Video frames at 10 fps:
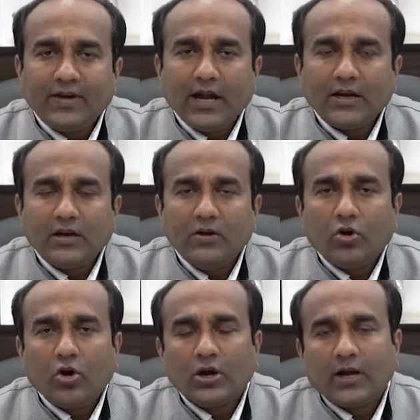lateral
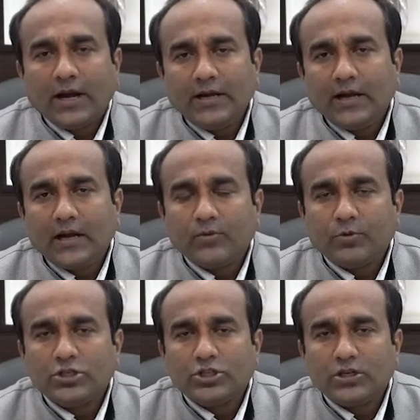or right lateral
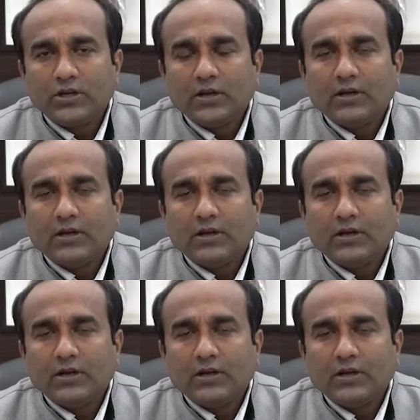position